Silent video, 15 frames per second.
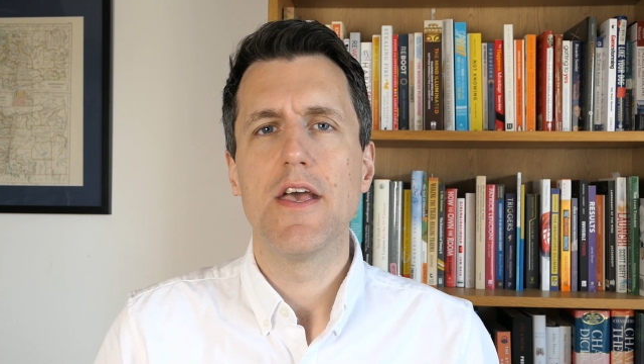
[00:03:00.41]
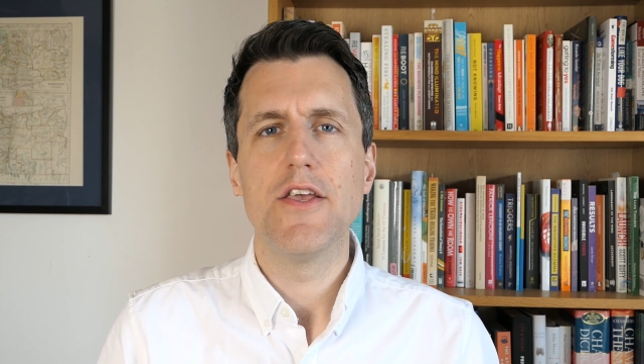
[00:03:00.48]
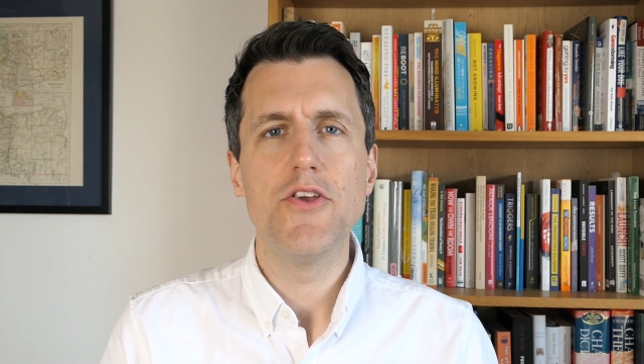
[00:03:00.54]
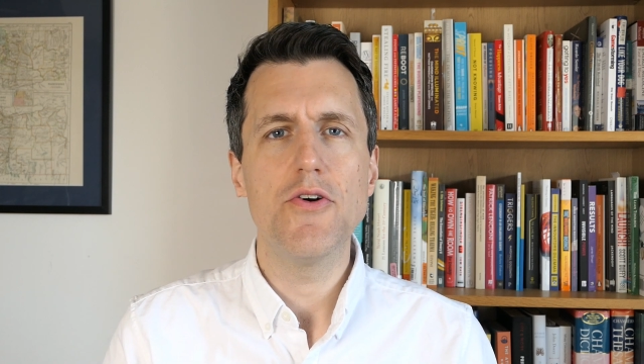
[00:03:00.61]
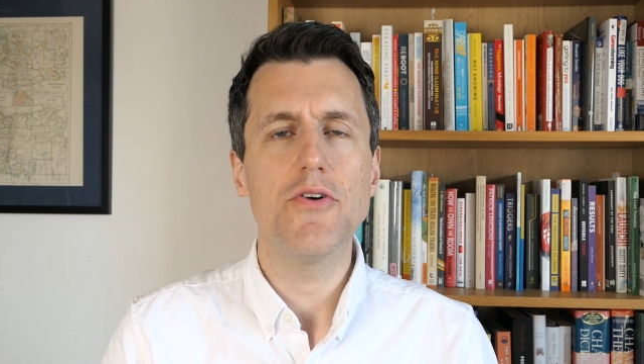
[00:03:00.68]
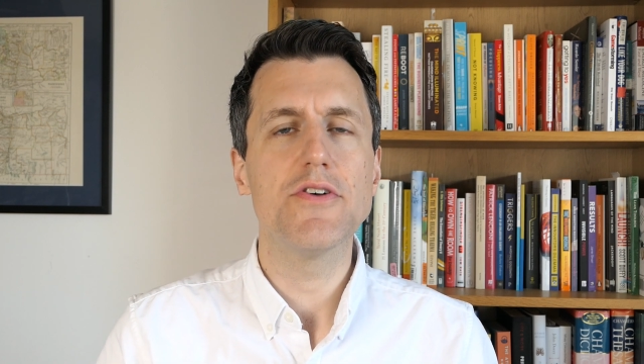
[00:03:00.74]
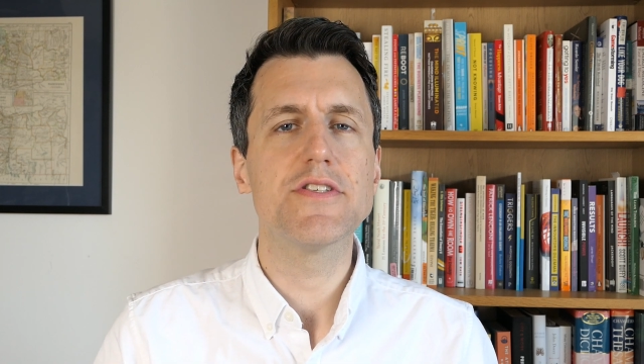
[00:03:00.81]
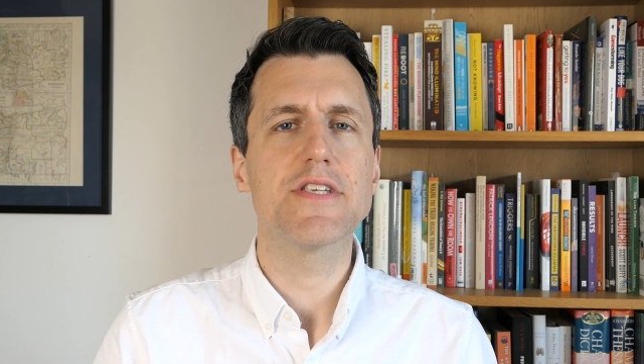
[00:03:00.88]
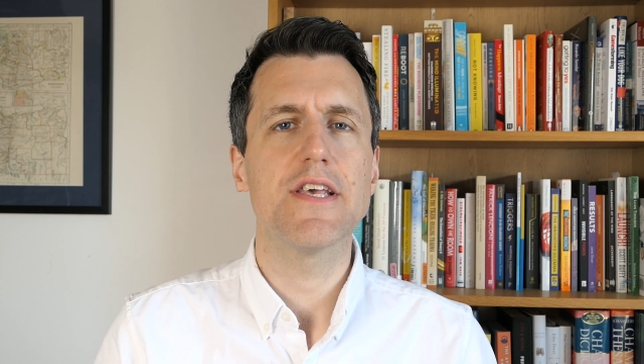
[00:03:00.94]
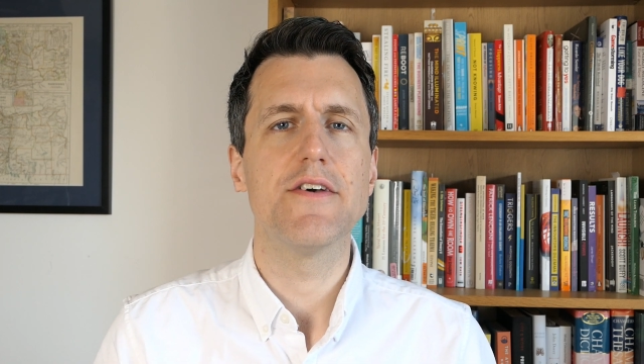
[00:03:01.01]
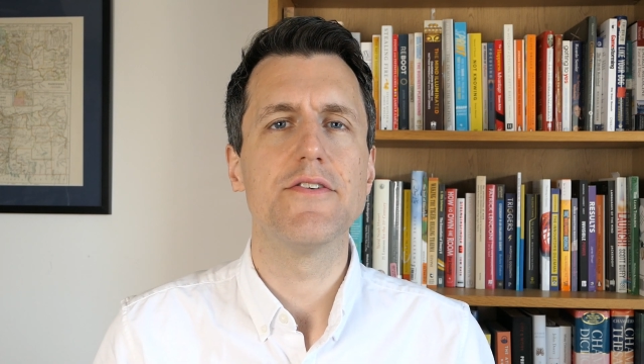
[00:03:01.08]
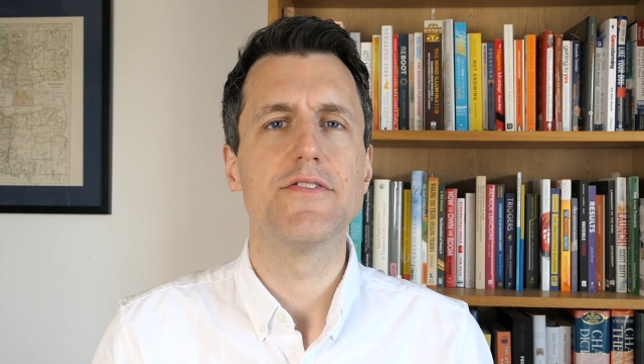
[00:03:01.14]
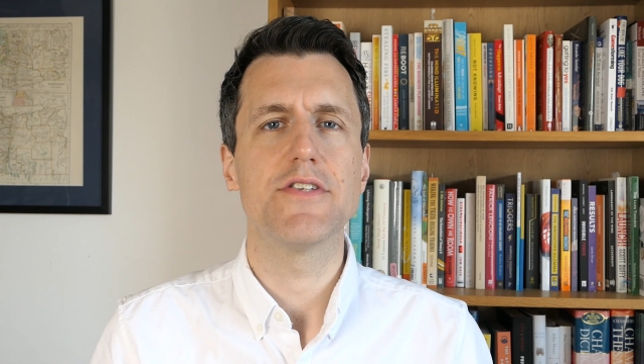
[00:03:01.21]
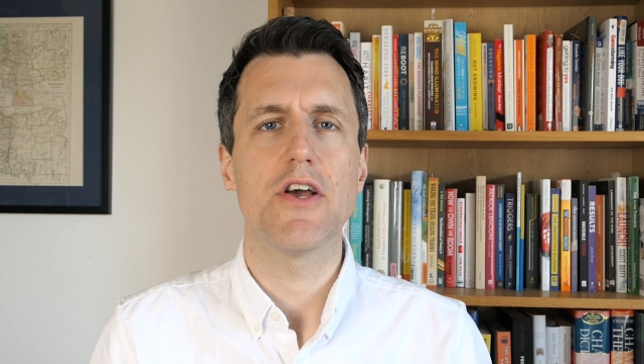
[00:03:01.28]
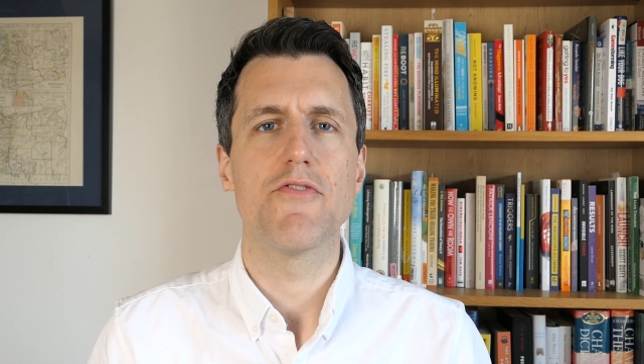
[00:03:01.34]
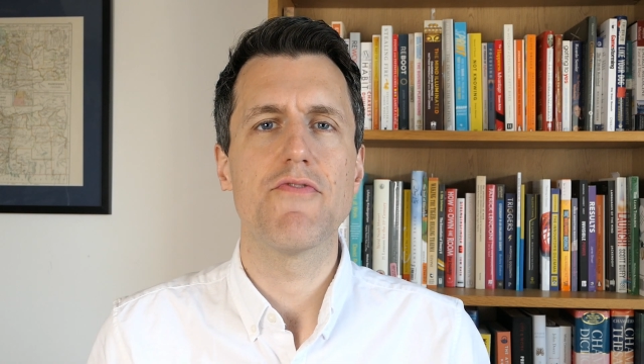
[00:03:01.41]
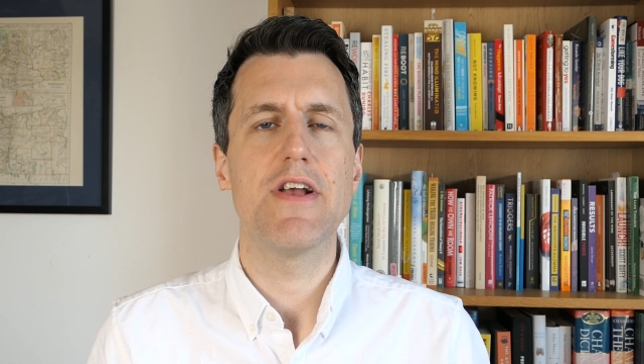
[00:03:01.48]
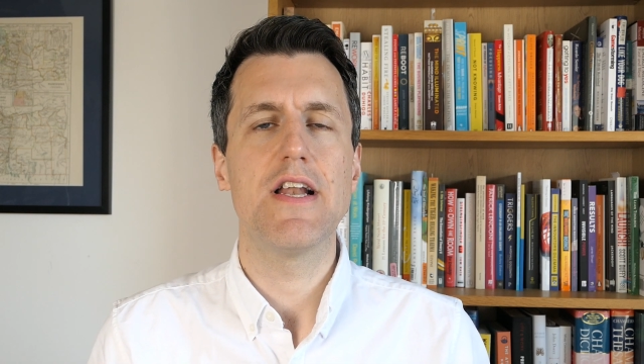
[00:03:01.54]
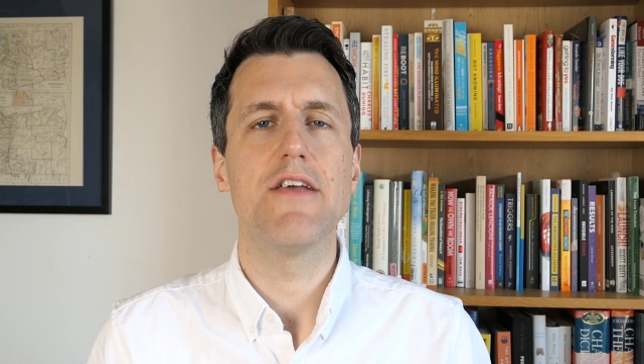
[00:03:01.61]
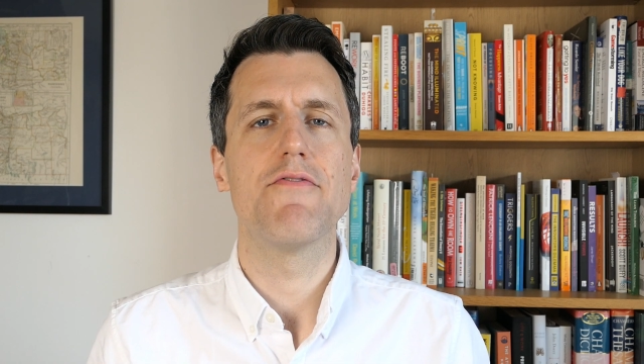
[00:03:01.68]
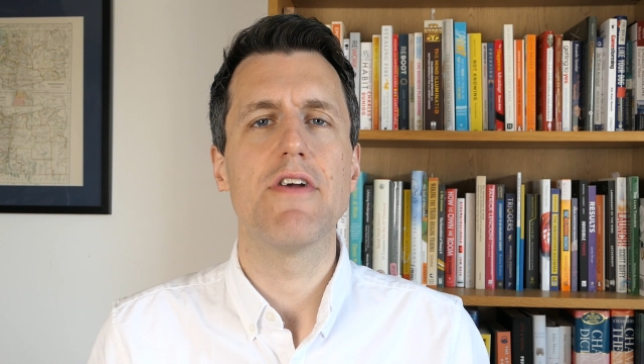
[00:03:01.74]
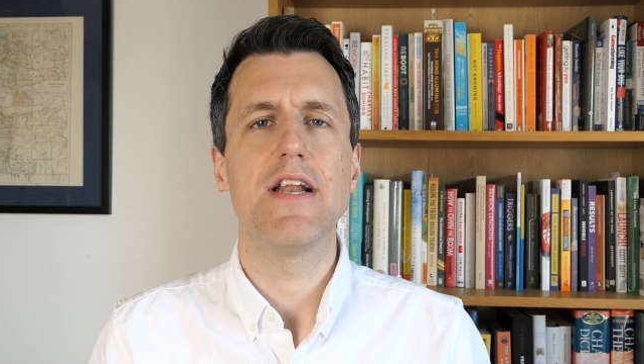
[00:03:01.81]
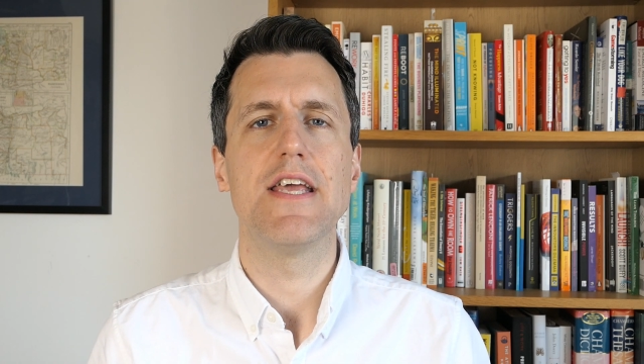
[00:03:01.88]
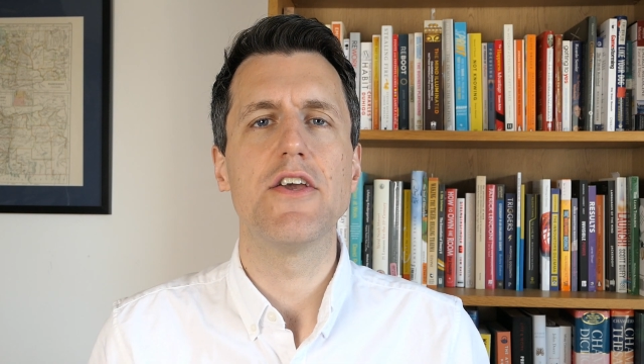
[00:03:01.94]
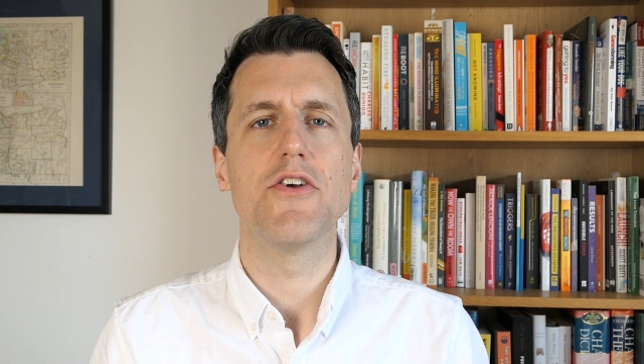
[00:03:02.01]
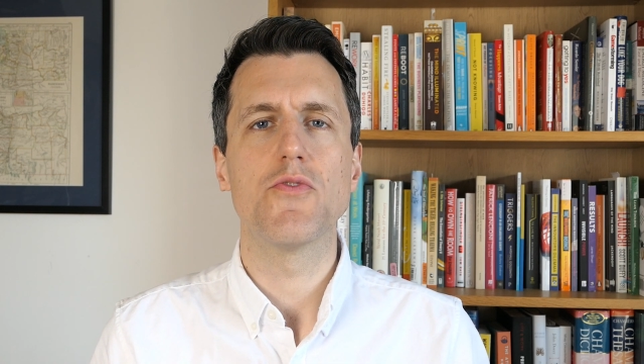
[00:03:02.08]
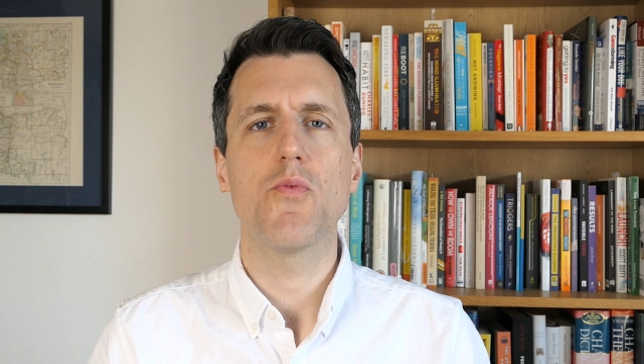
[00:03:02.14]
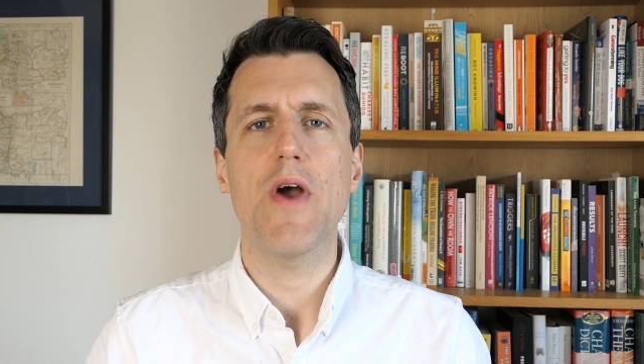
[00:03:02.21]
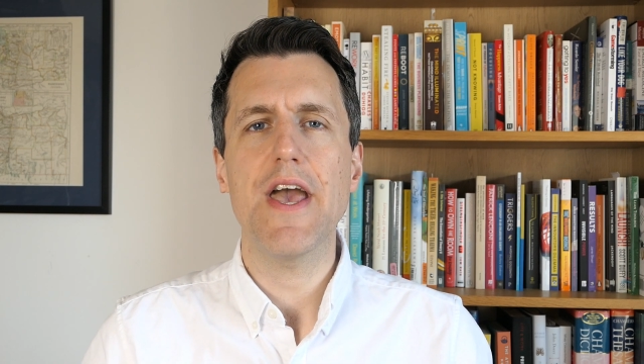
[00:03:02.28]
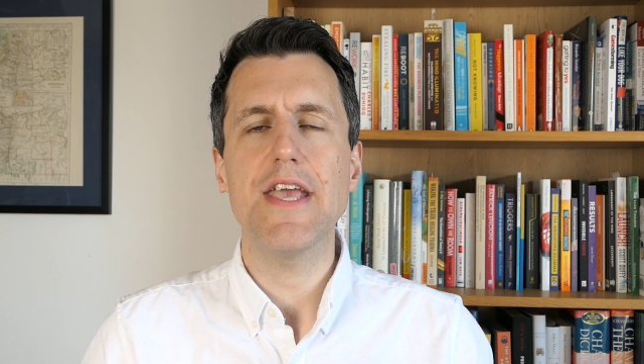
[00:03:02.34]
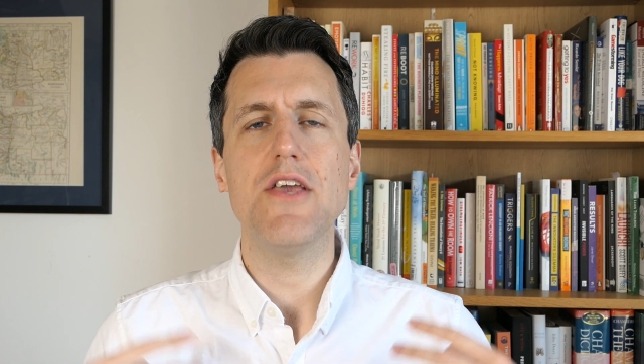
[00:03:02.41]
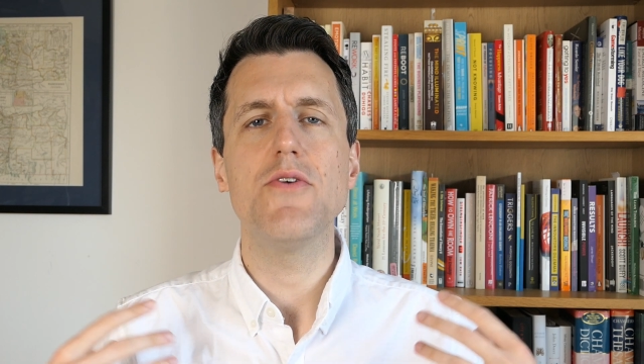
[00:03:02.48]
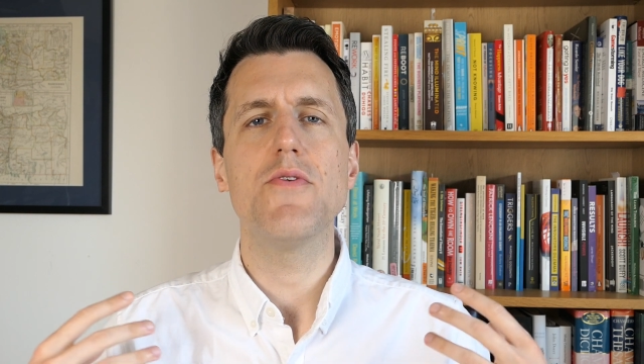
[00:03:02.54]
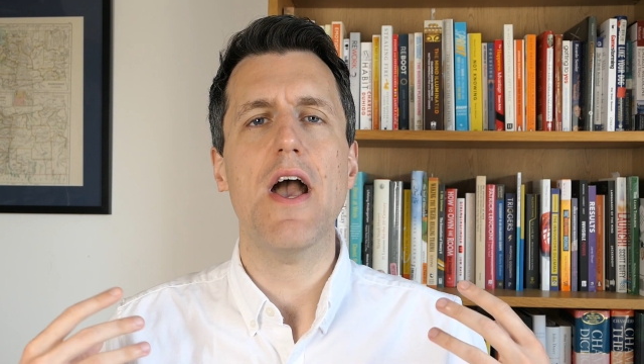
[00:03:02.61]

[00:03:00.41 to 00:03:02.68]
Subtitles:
Your skills are really, really good where you